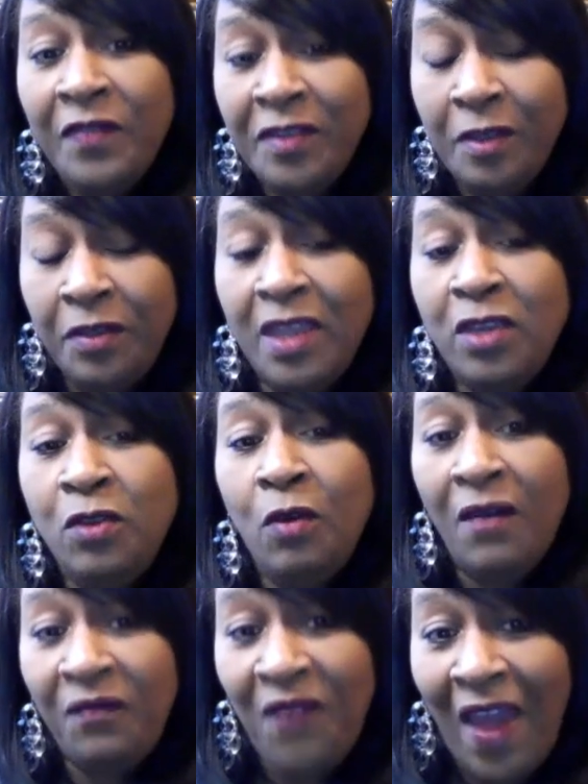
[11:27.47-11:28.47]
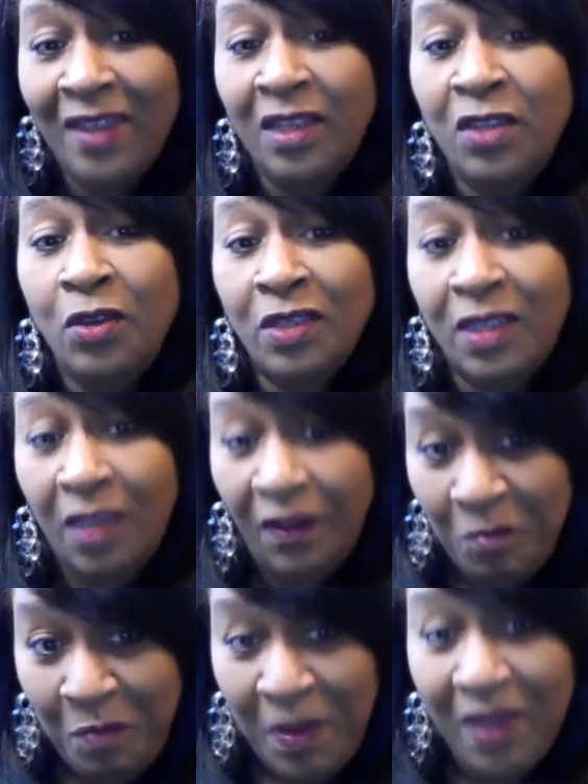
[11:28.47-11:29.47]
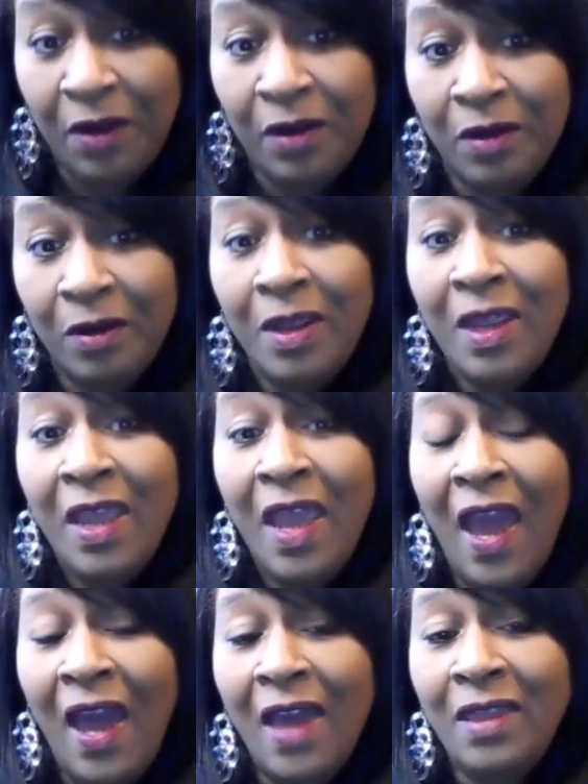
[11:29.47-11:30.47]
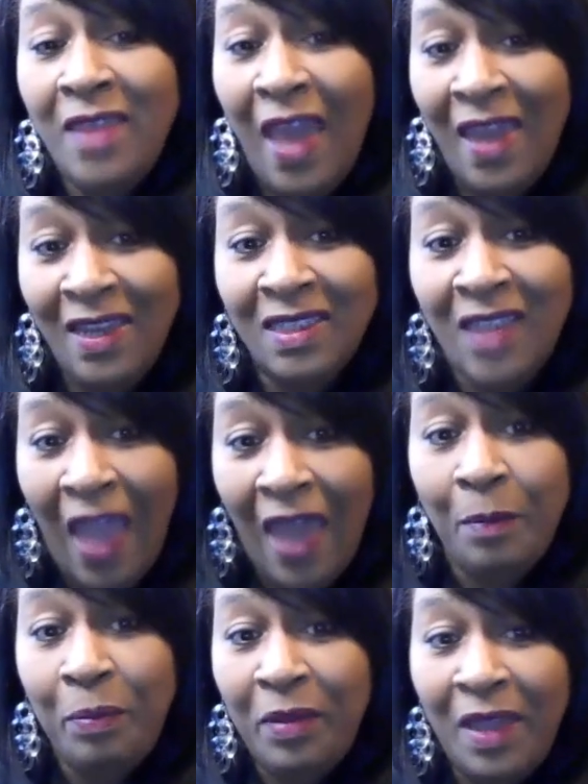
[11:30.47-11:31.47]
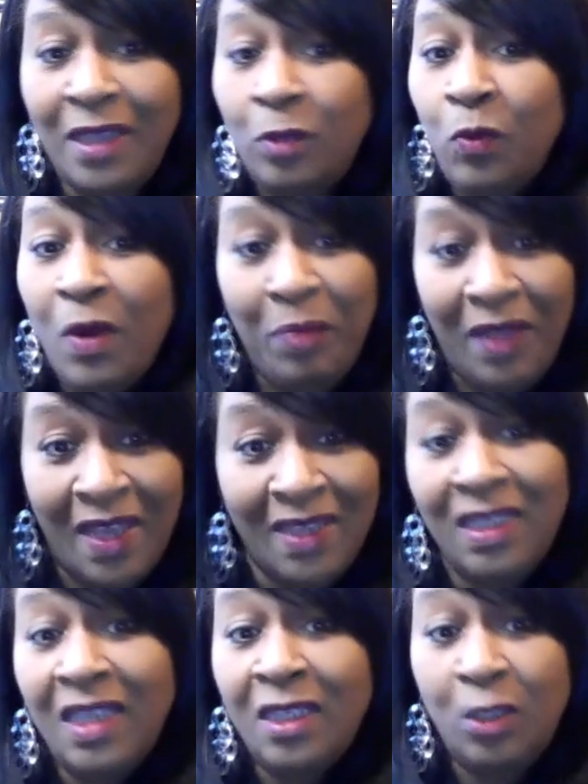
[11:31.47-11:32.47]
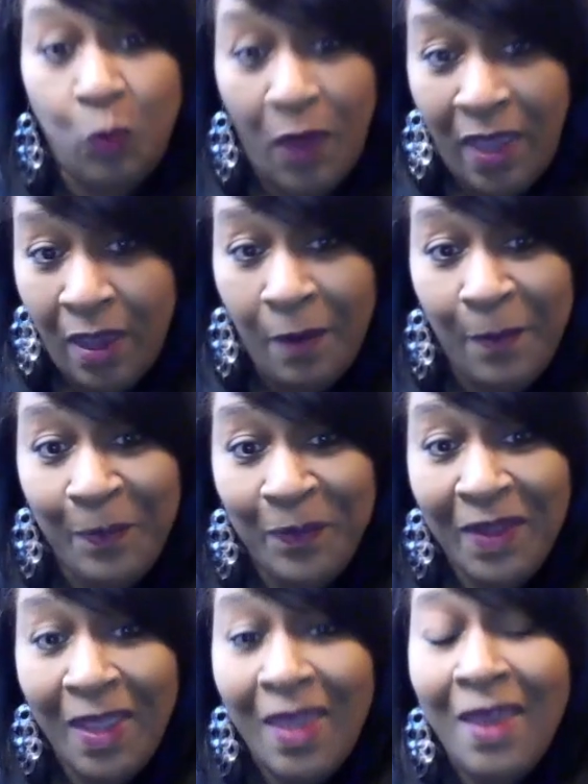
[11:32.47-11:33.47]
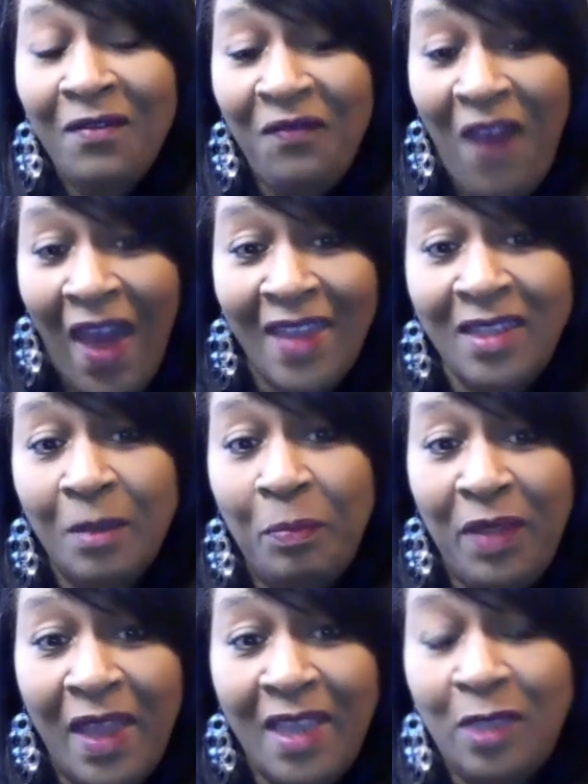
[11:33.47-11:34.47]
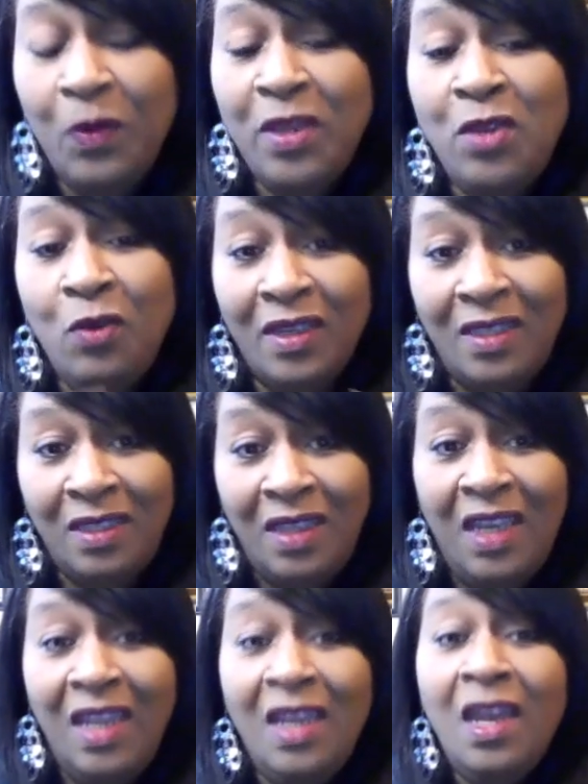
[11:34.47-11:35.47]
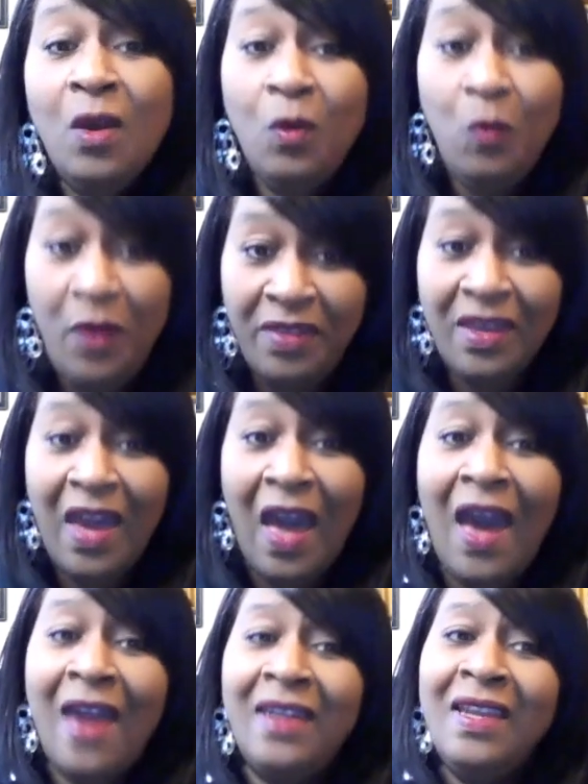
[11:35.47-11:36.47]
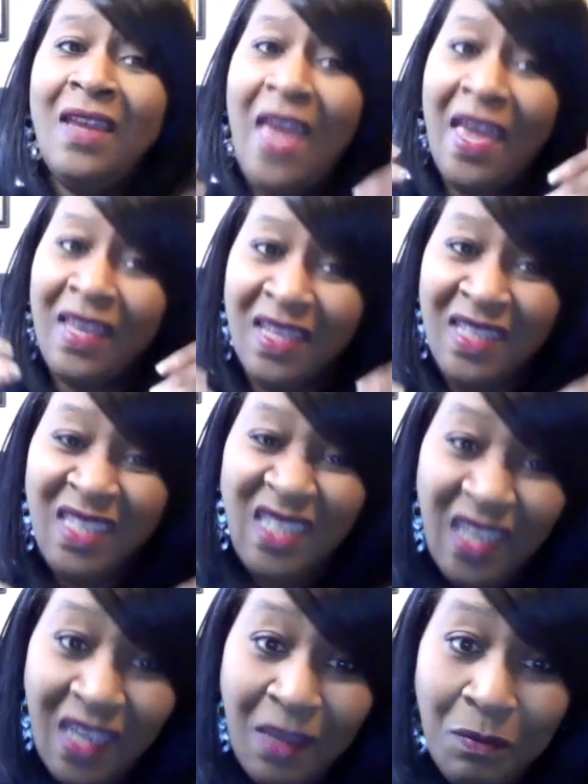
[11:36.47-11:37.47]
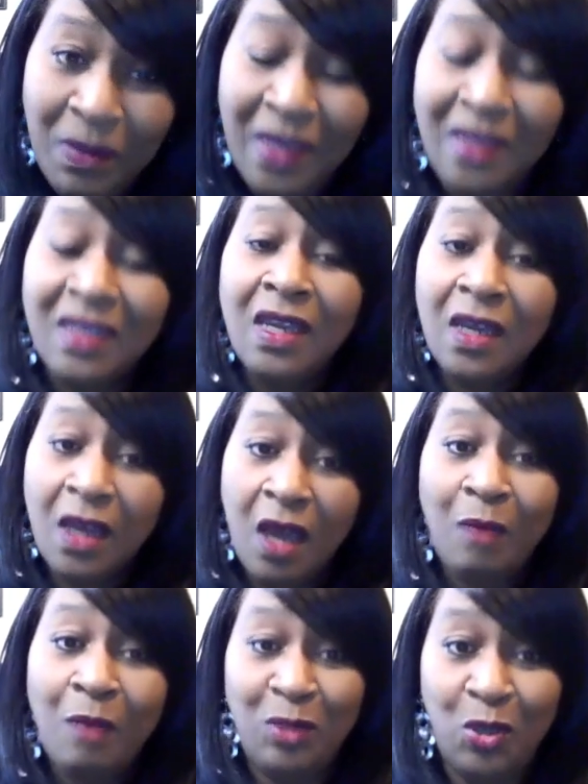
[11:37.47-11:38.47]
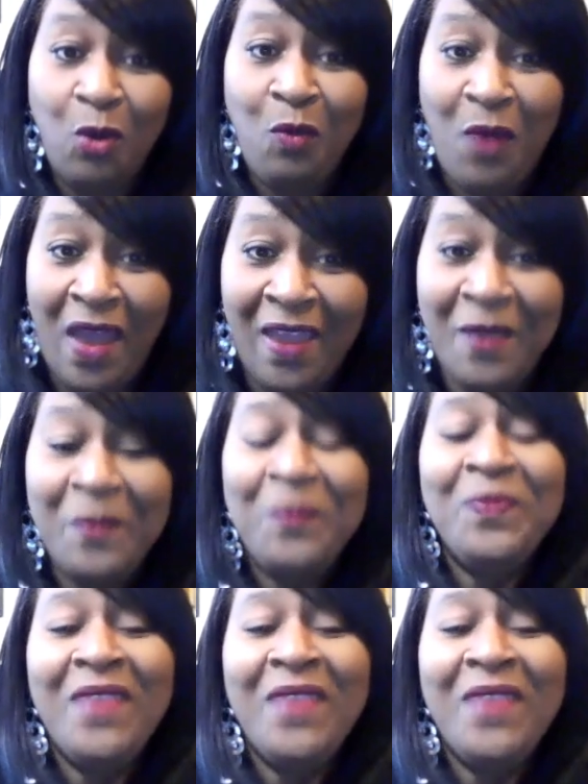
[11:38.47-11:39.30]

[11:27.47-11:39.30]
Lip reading: so that you are finding yourself bitter, that is not a place where blessings dwell. Find a place where you are sitting with God and contentment comes your way.